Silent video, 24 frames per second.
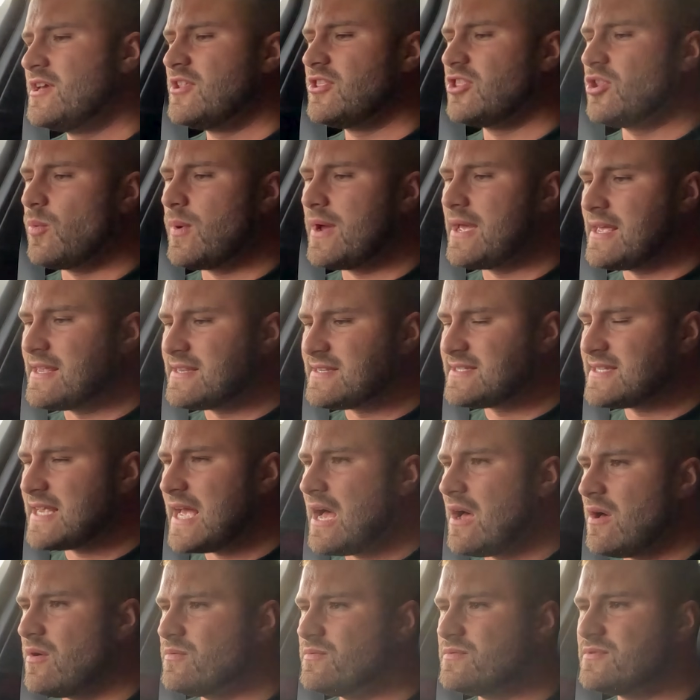the way it
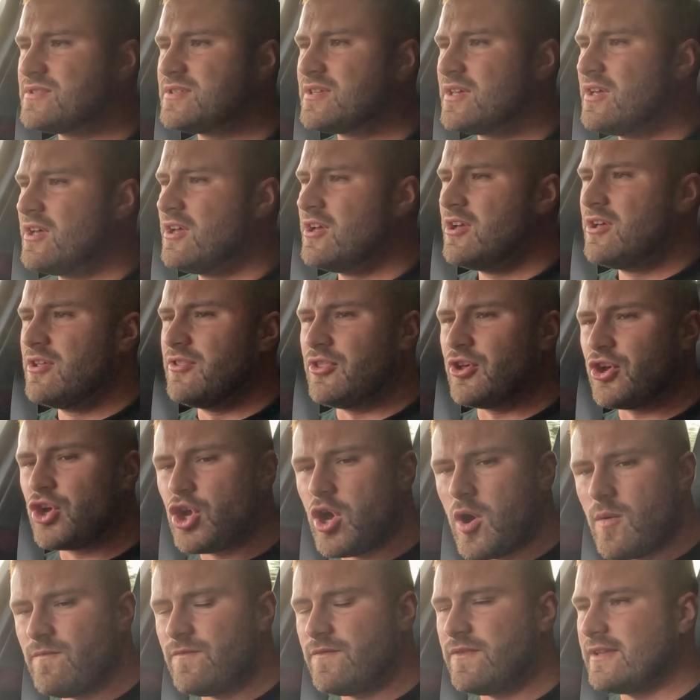sounds, the
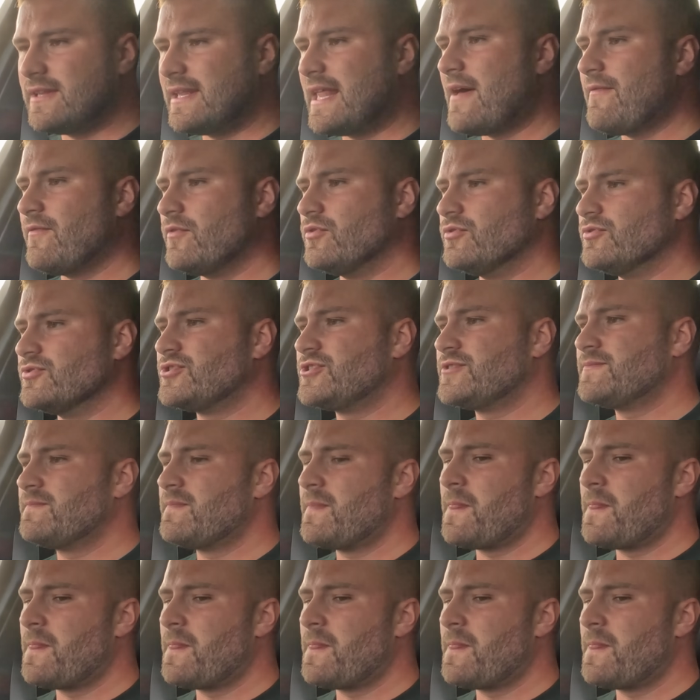comfort levels.